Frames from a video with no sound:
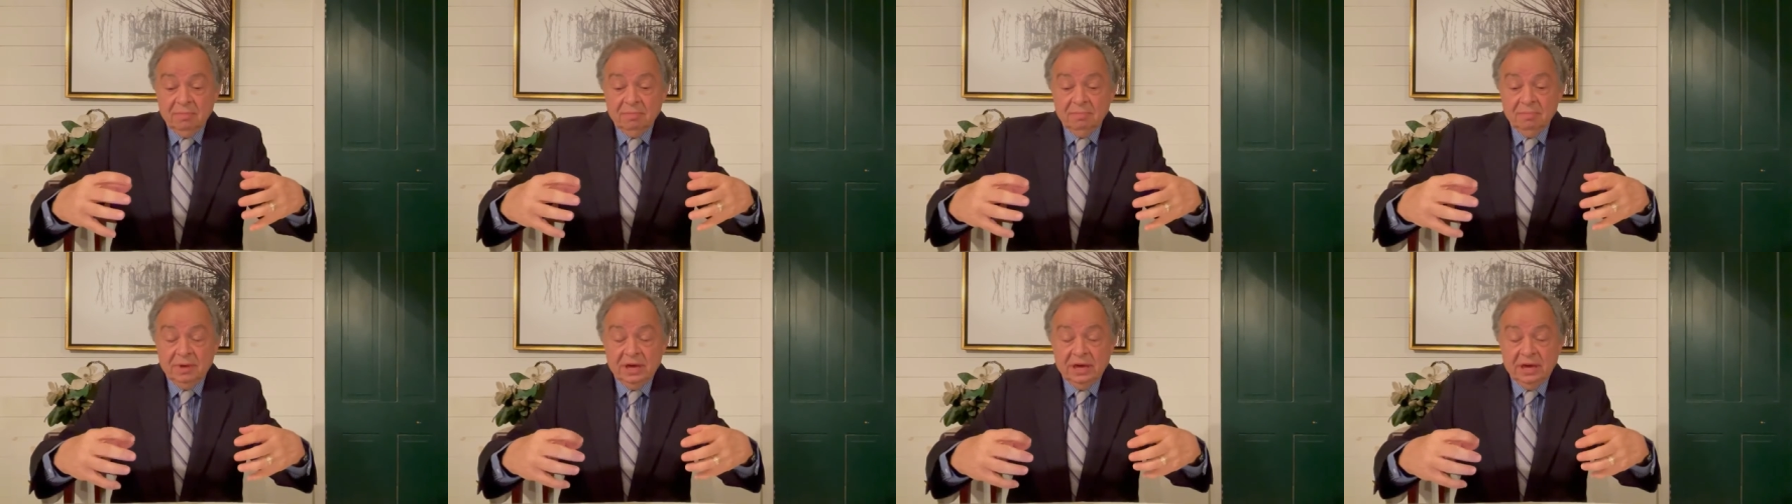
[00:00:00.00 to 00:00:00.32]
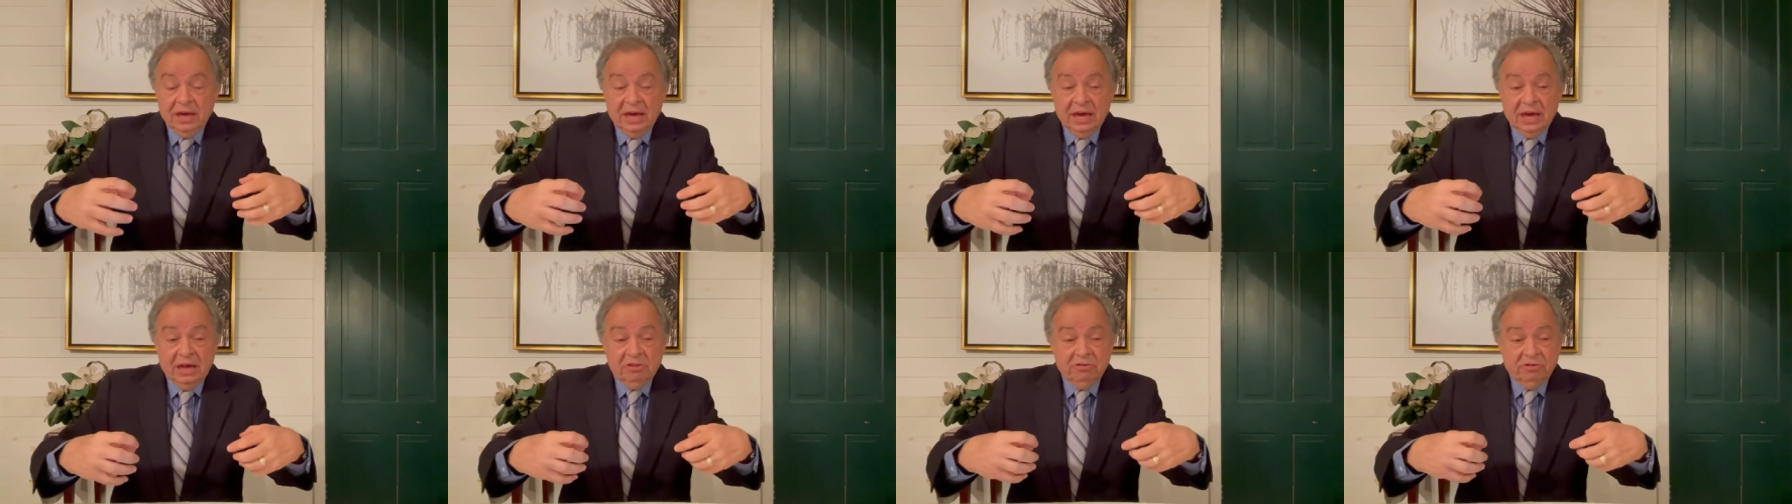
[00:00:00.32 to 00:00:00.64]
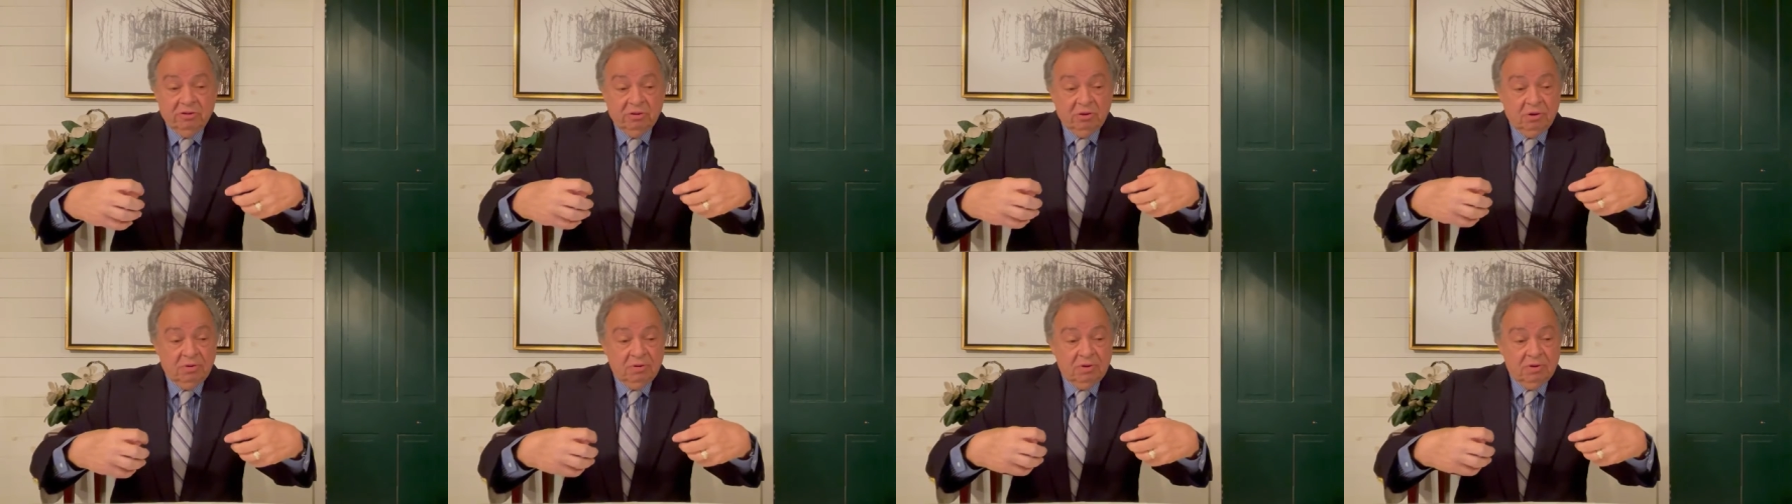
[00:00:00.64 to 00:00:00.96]
begin
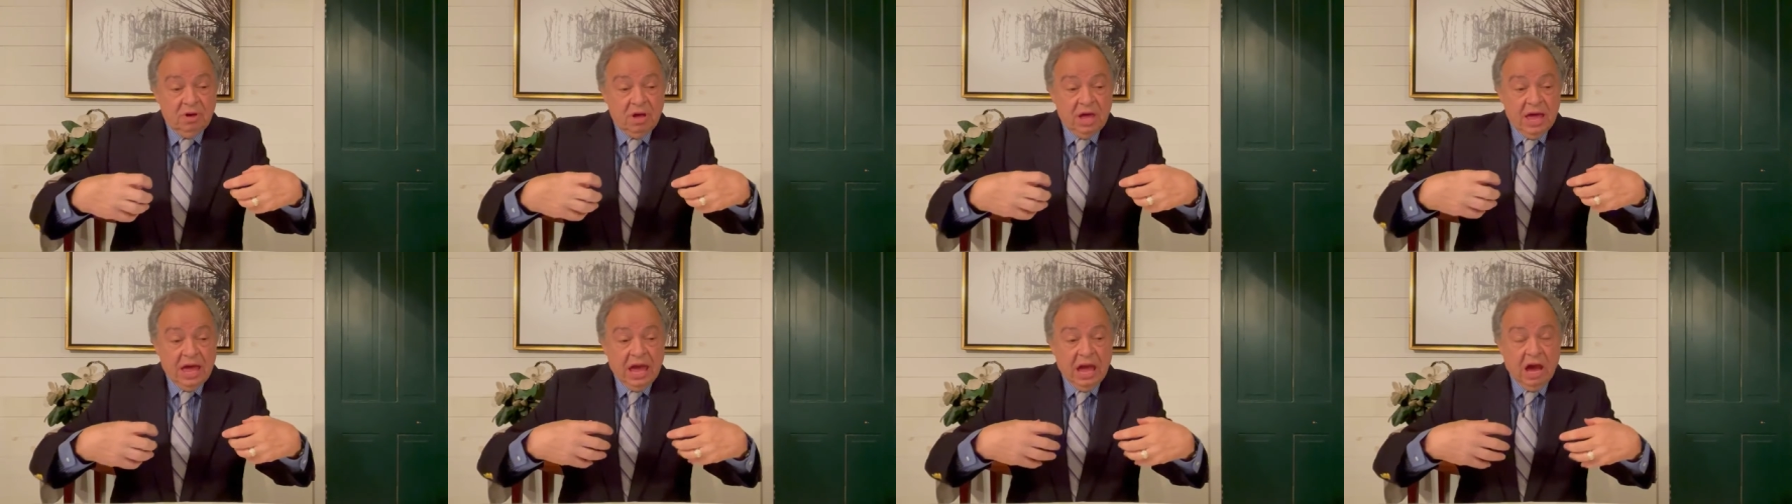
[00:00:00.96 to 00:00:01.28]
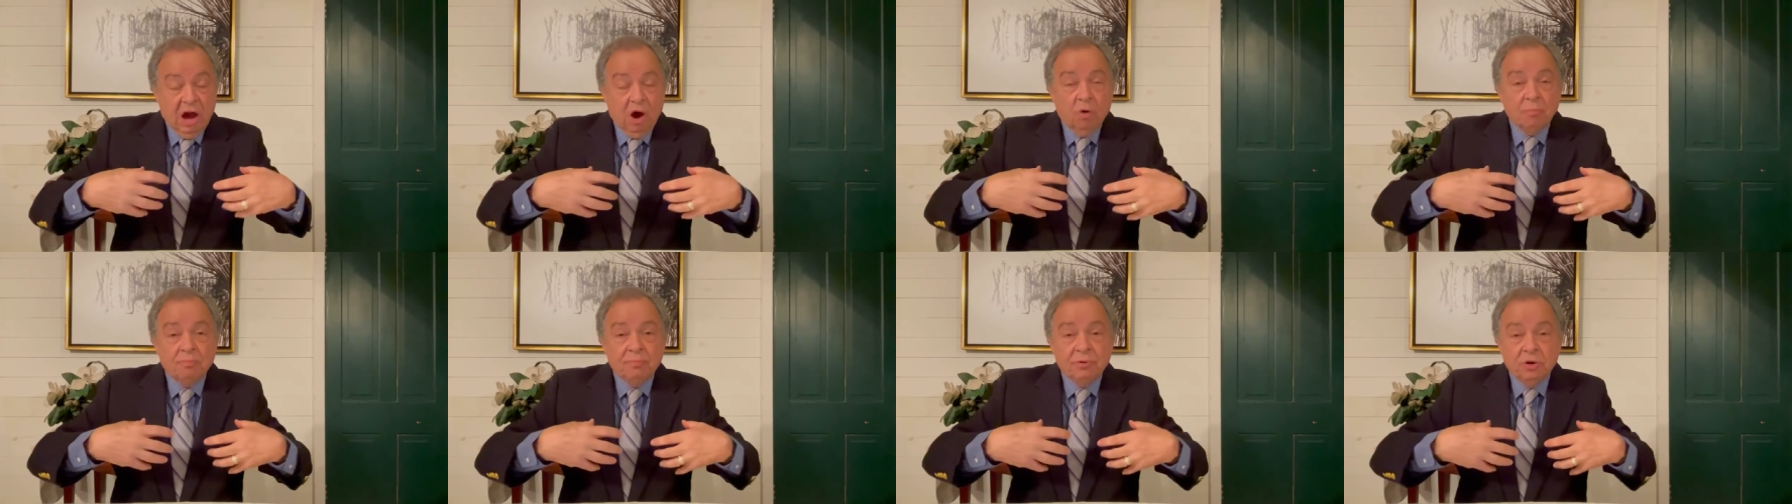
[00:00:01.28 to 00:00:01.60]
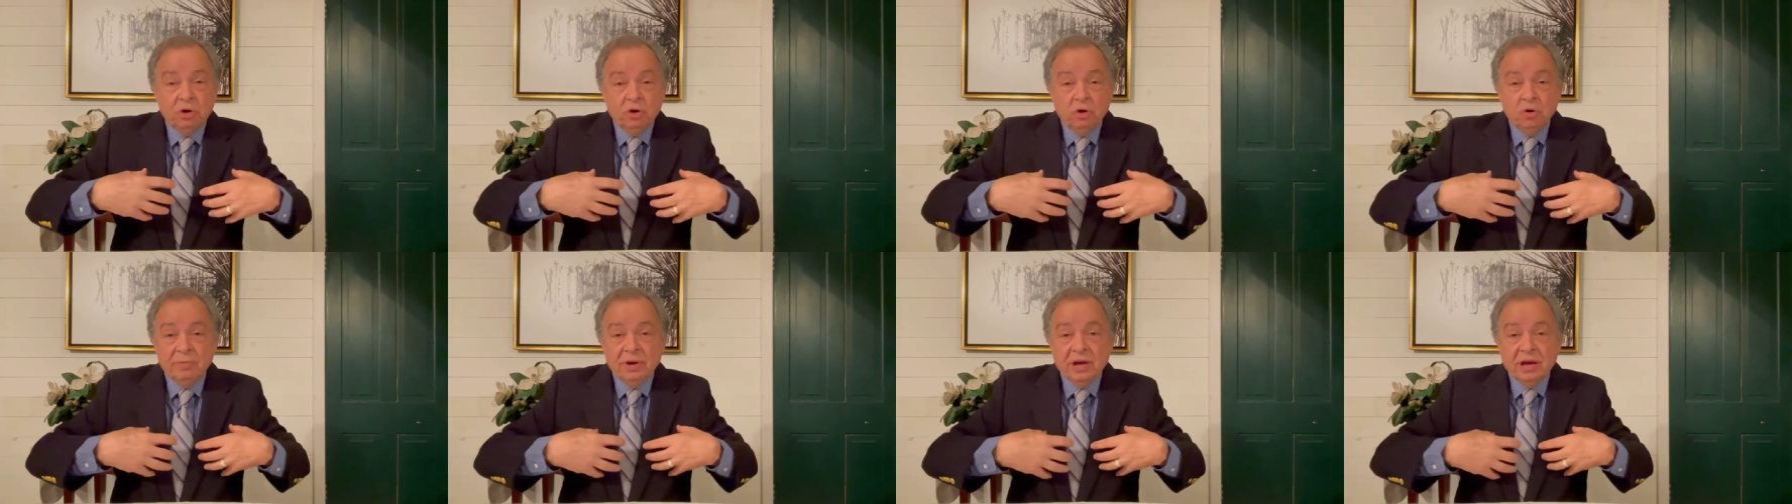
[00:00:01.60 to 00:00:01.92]
to help
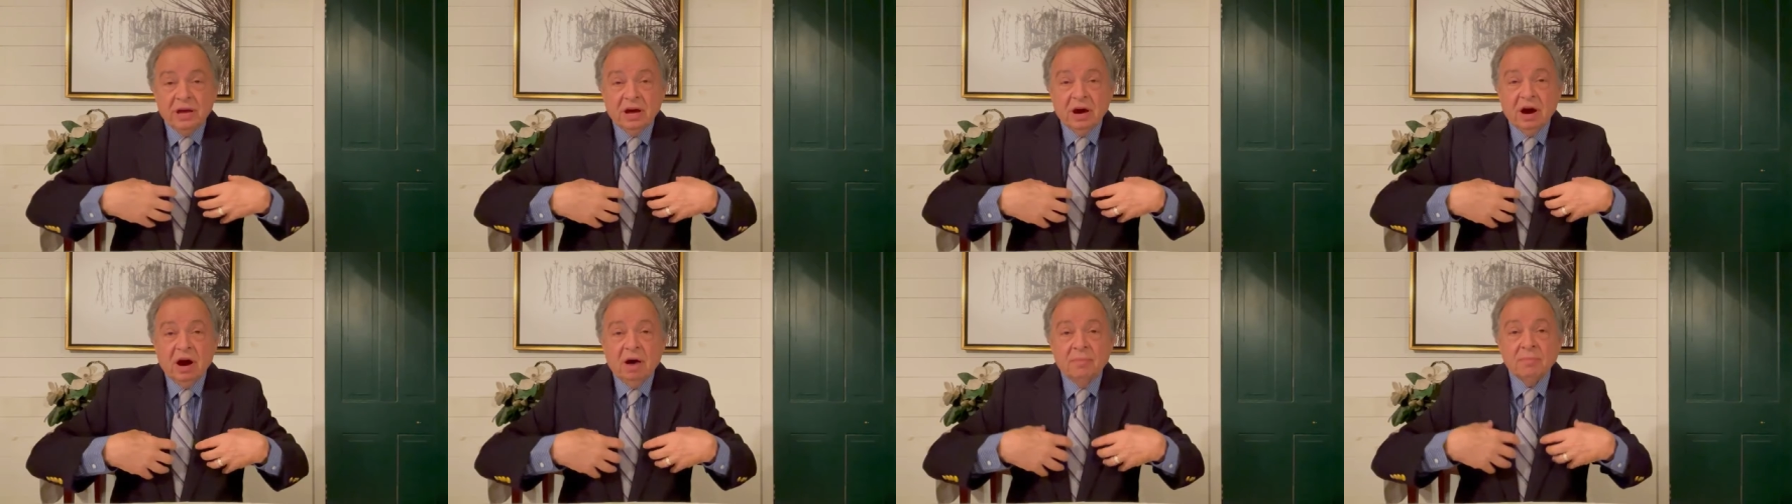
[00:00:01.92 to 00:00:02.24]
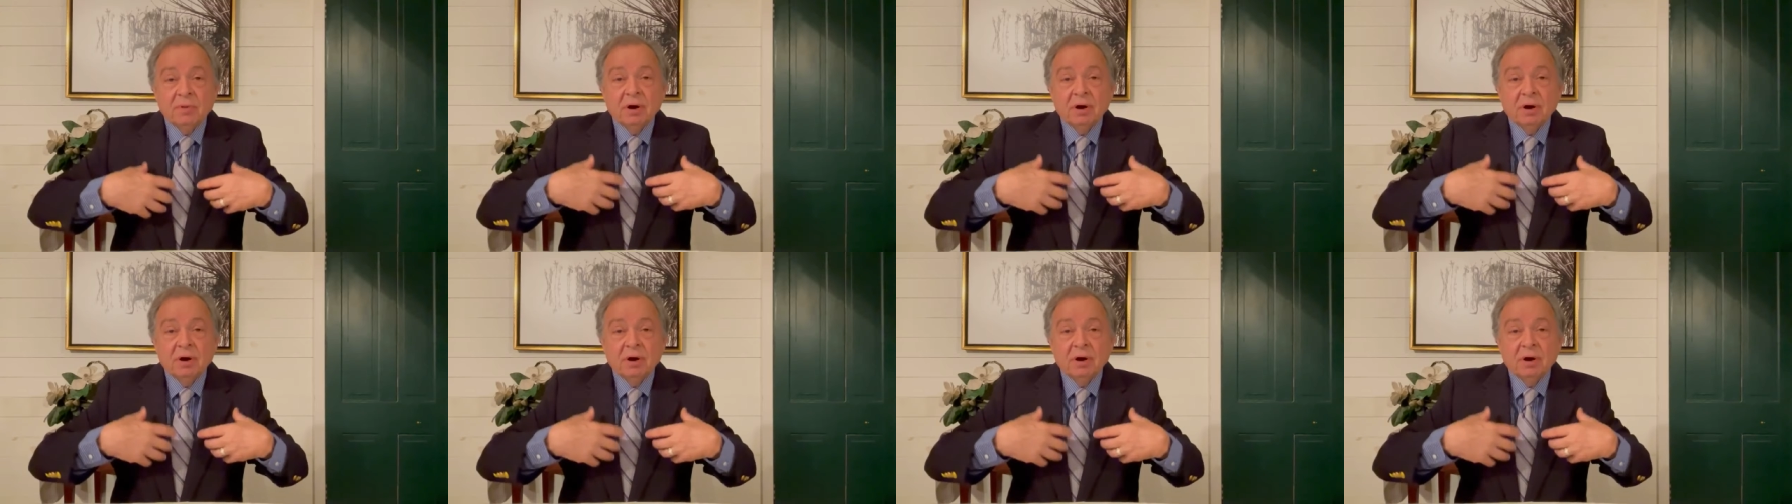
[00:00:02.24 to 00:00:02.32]
you become